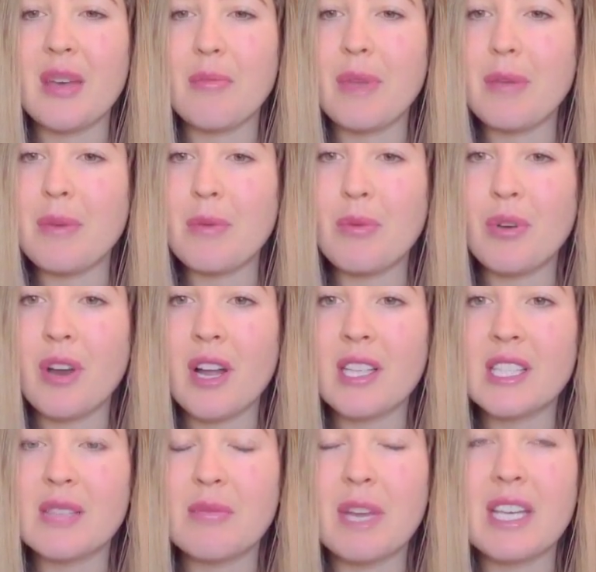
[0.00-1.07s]
Maybe put
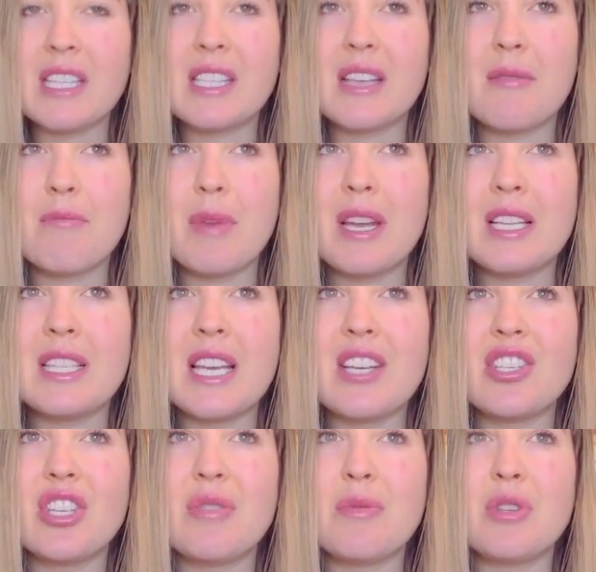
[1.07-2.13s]
on some nice
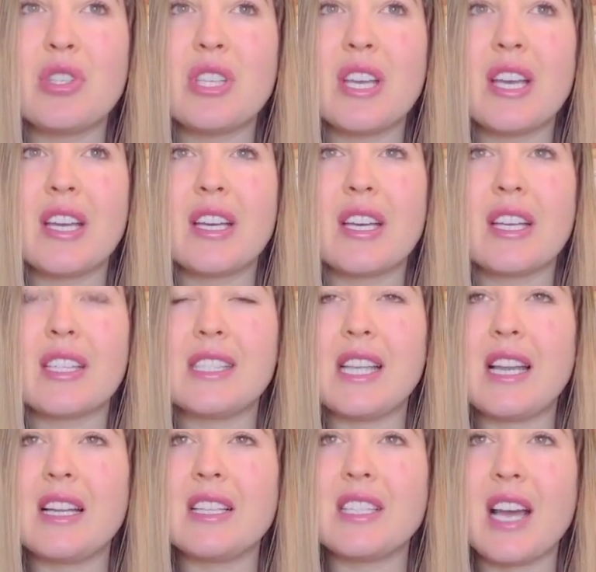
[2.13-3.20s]
meditation music,
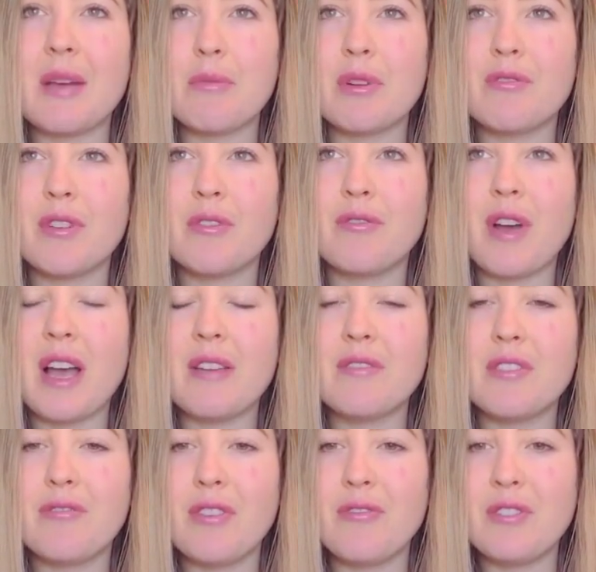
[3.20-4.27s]
set a timer for 5
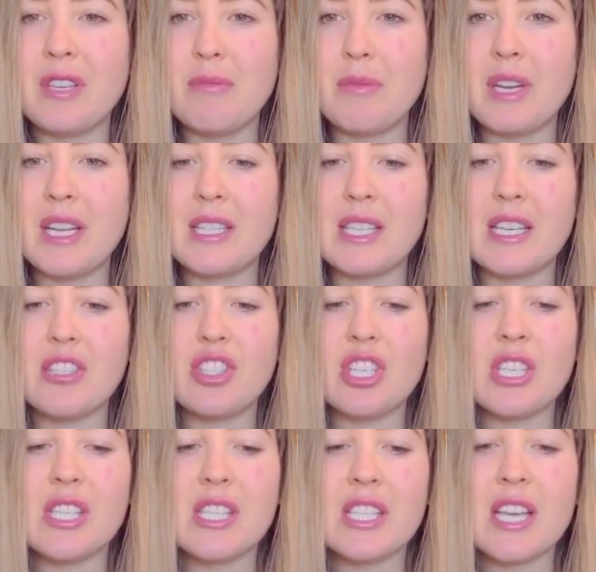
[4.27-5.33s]
to 15 minutes, and
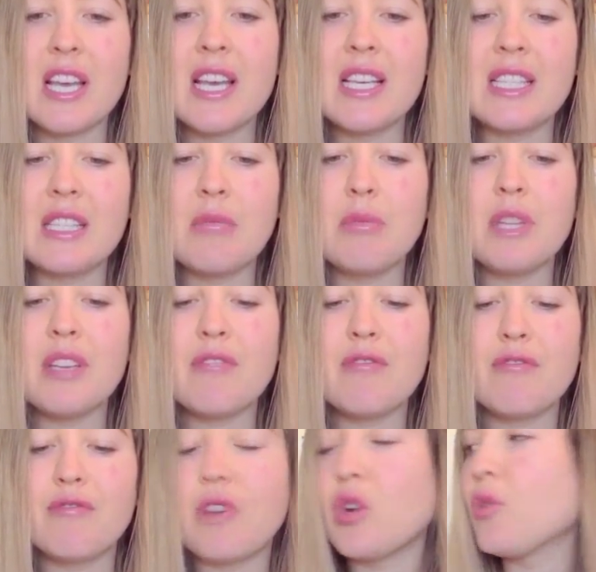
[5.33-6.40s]
just simply
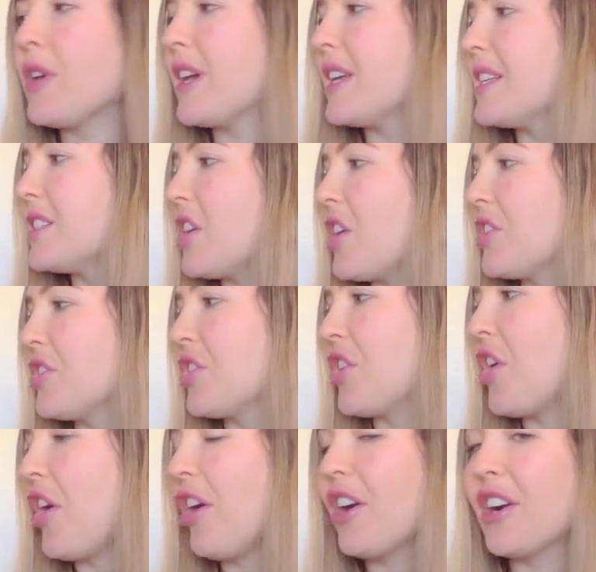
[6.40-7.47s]
focus on your
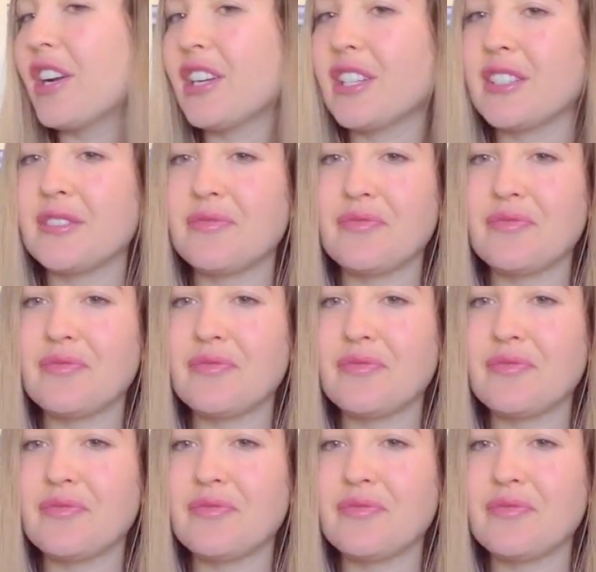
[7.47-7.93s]
heart.